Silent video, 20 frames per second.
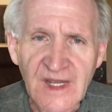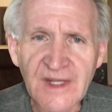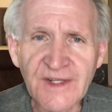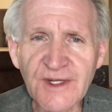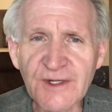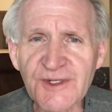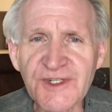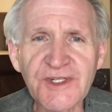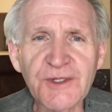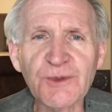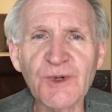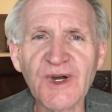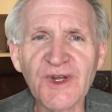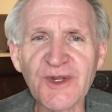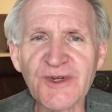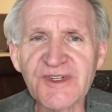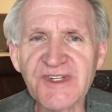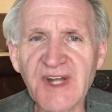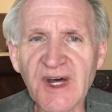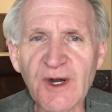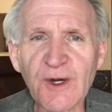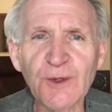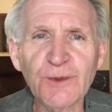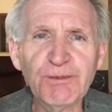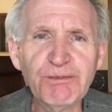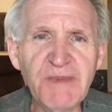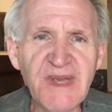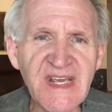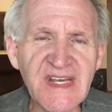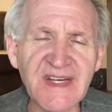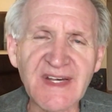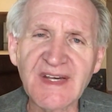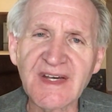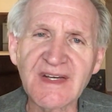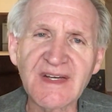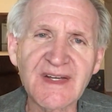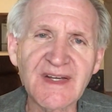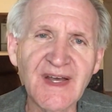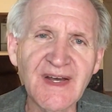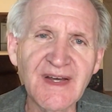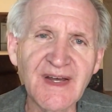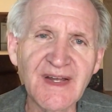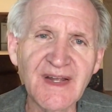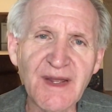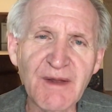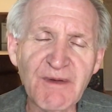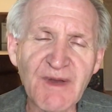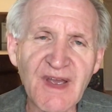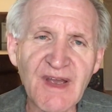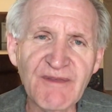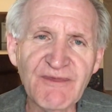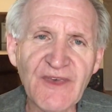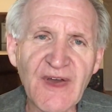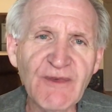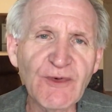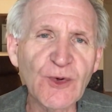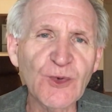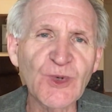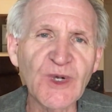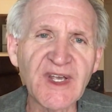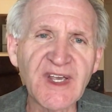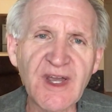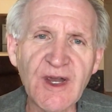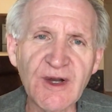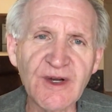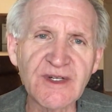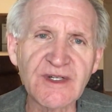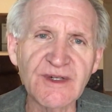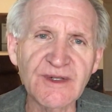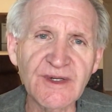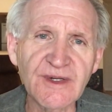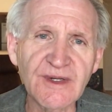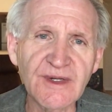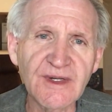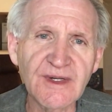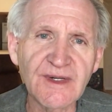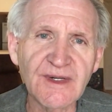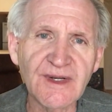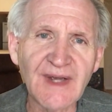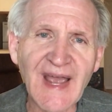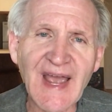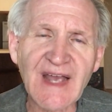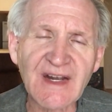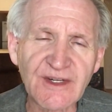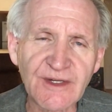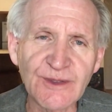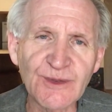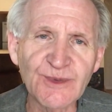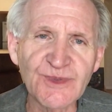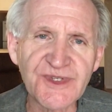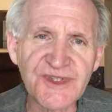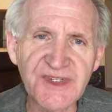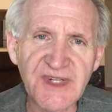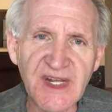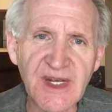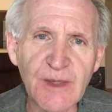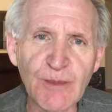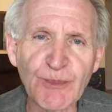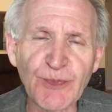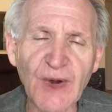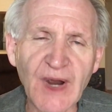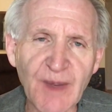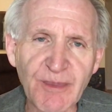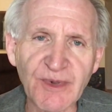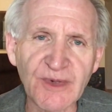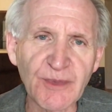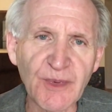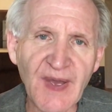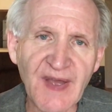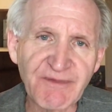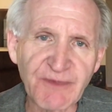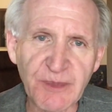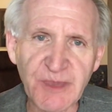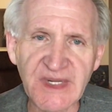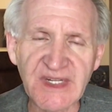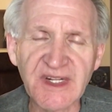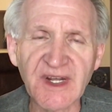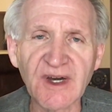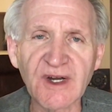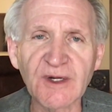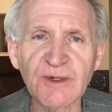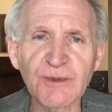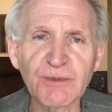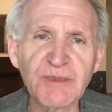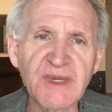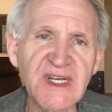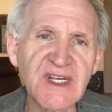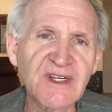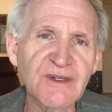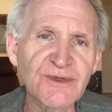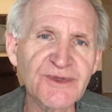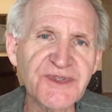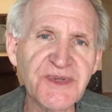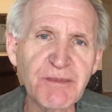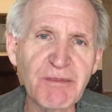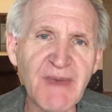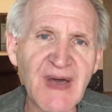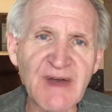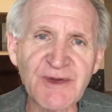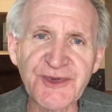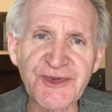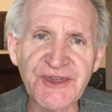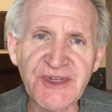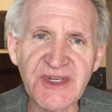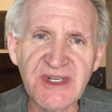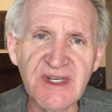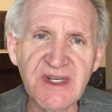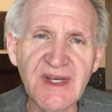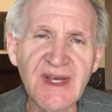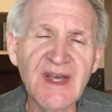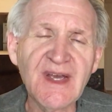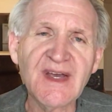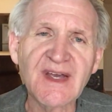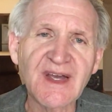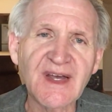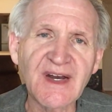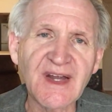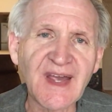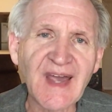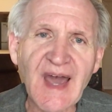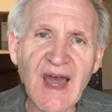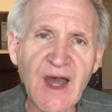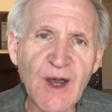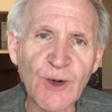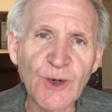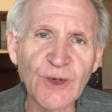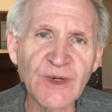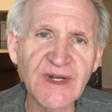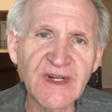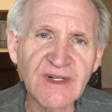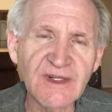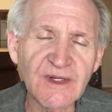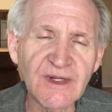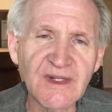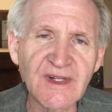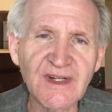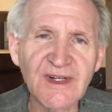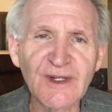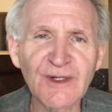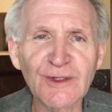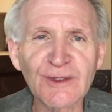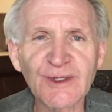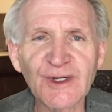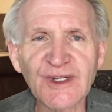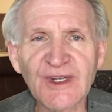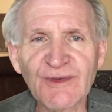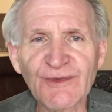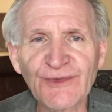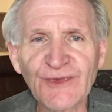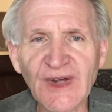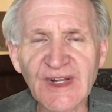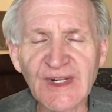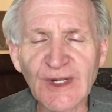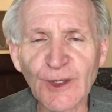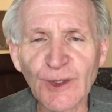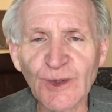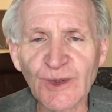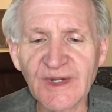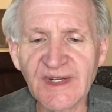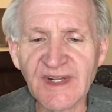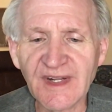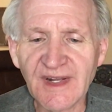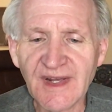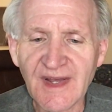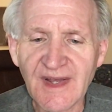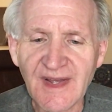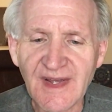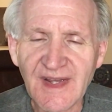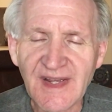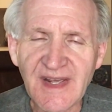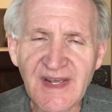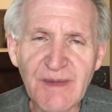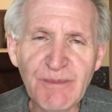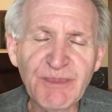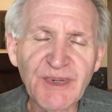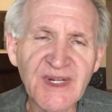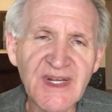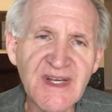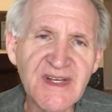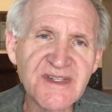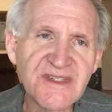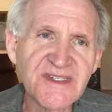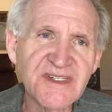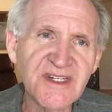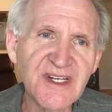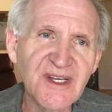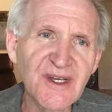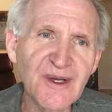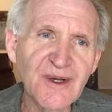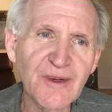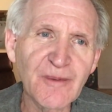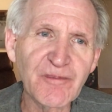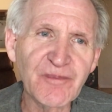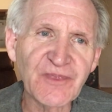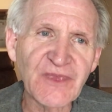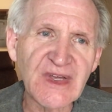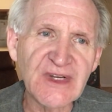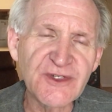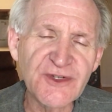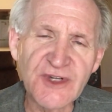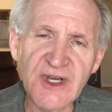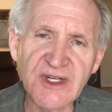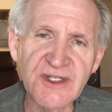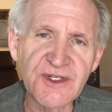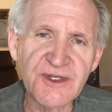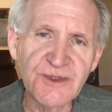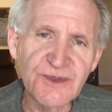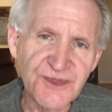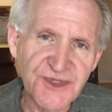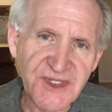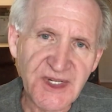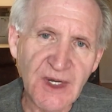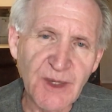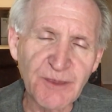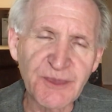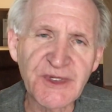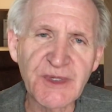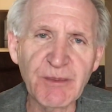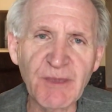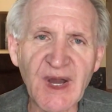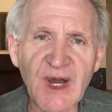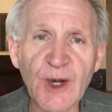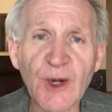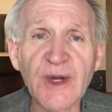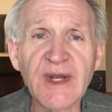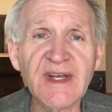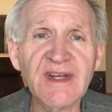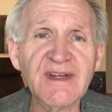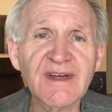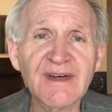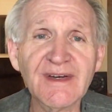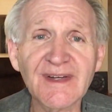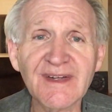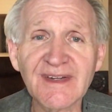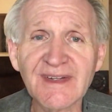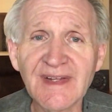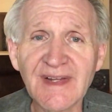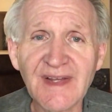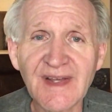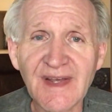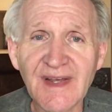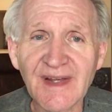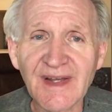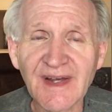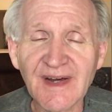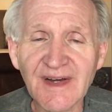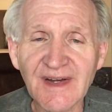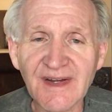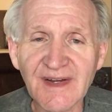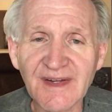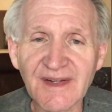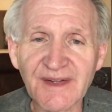and there's two others. Donald Meek, uh, if ever a character actor was named properly, it had to be Donald Meek, who's a mousy, kind of cowering uh, looking fellow. And he plays the uh, a judge who's come to marry, uh, uh,